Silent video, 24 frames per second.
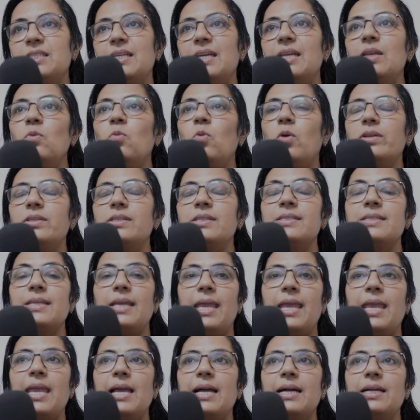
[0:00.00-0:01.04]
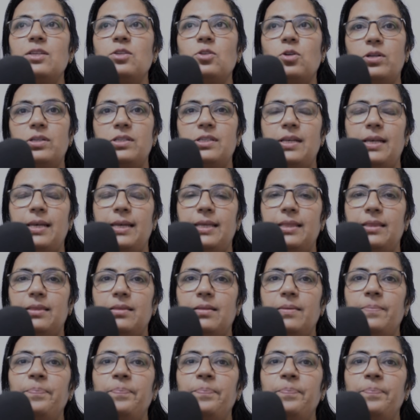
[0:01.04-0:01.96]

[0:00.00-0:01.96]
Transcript: 10, what is AR dot length?